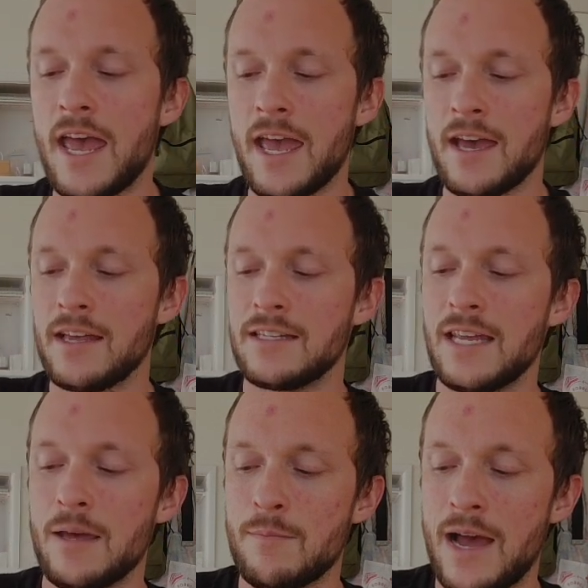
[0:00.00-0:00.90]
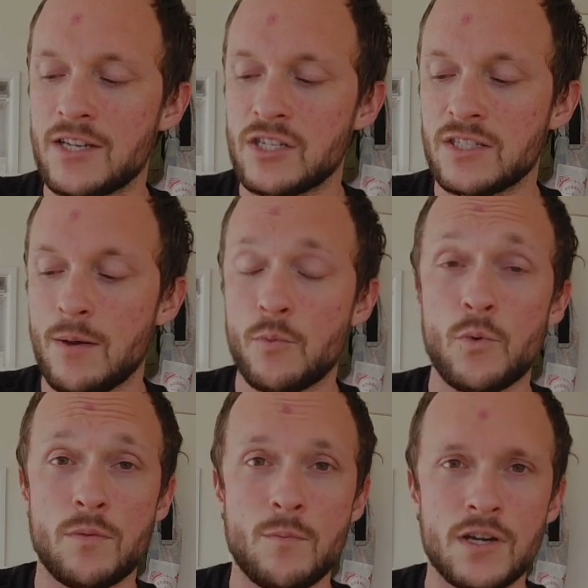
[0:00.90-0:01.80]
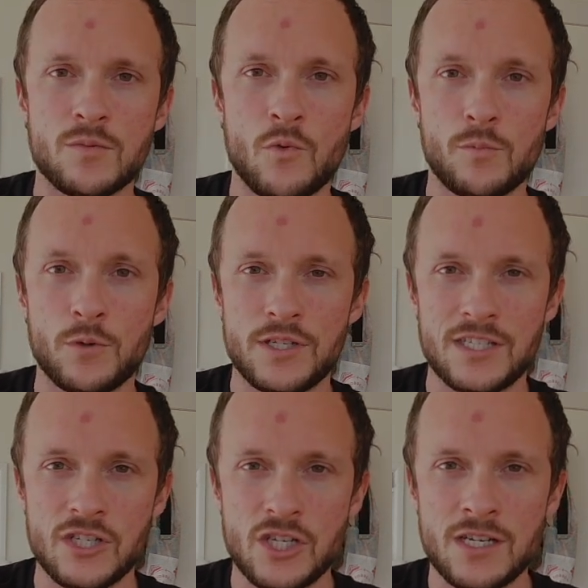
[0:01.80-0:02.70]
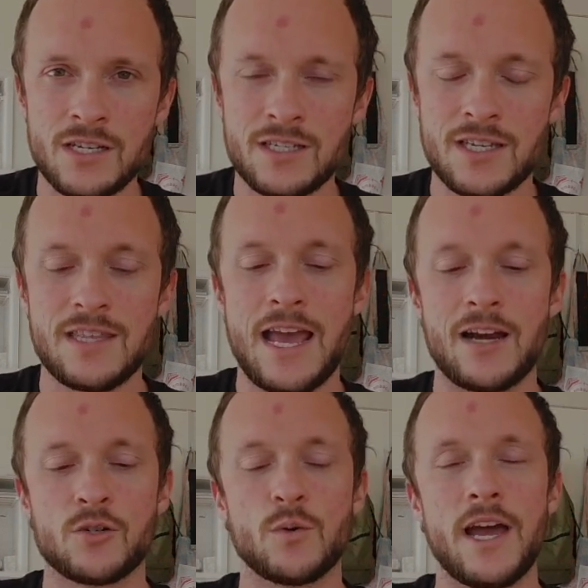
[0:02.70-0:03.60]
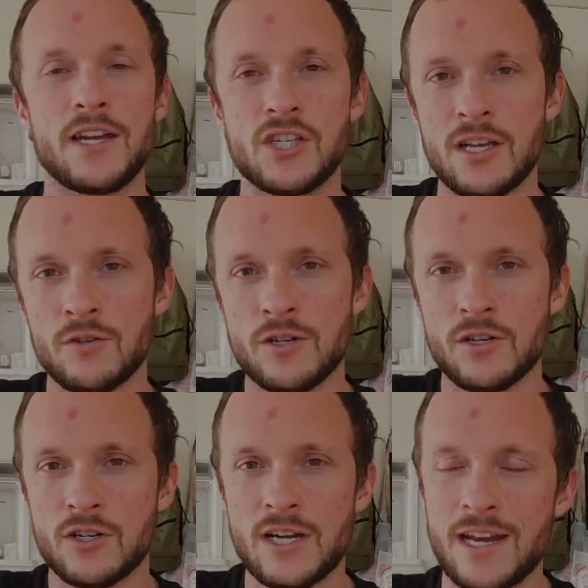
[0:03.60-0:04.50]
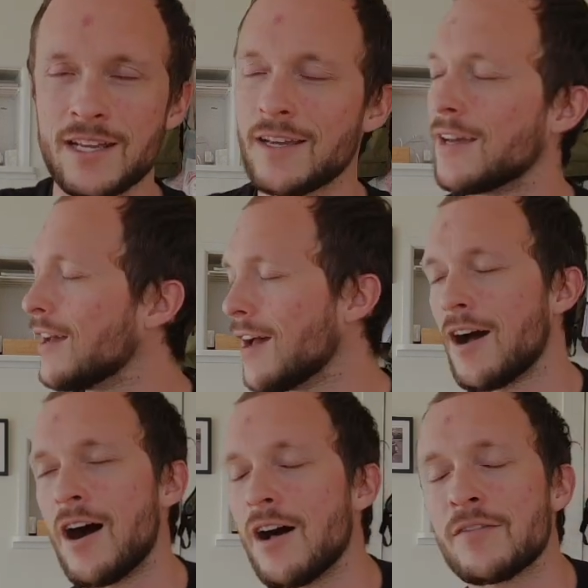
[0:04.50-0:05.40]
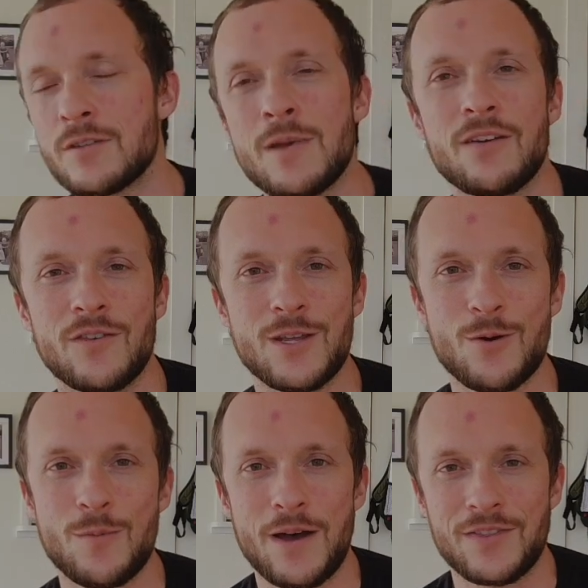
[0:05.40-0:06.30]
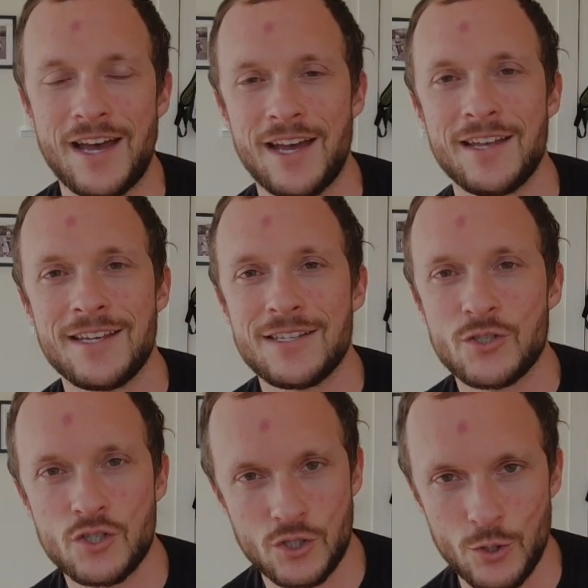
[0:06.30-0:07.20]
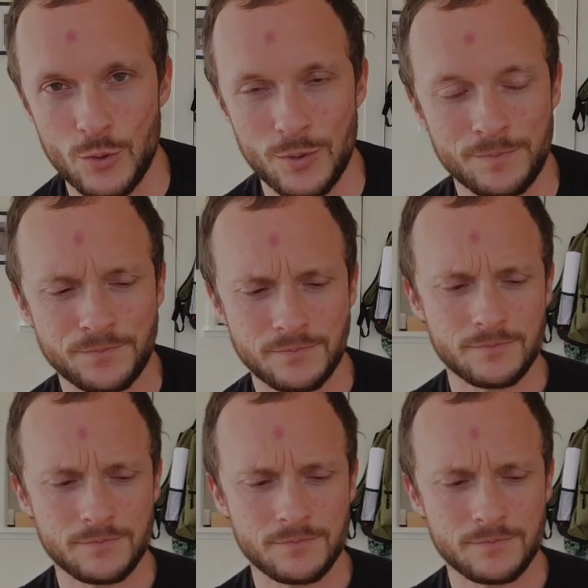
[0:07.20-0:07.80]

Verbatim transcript: and it matches up with much more precision to the actual edge angle you're creating. I'll have to make a video about that soon.